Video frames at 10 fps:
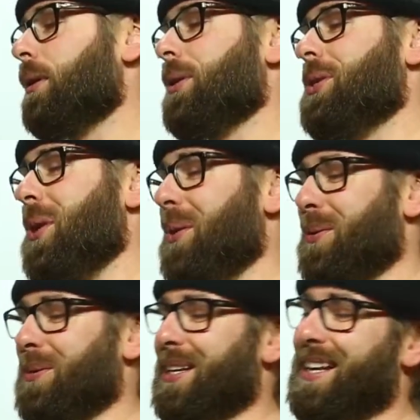
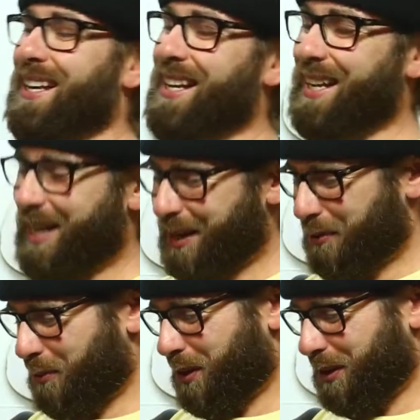So I
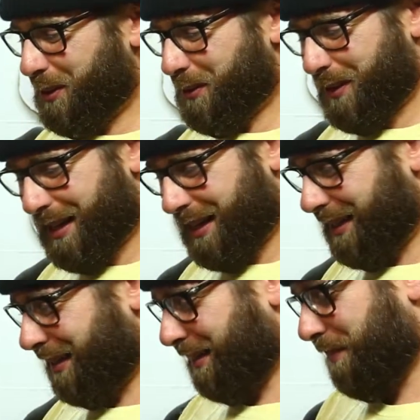don't want to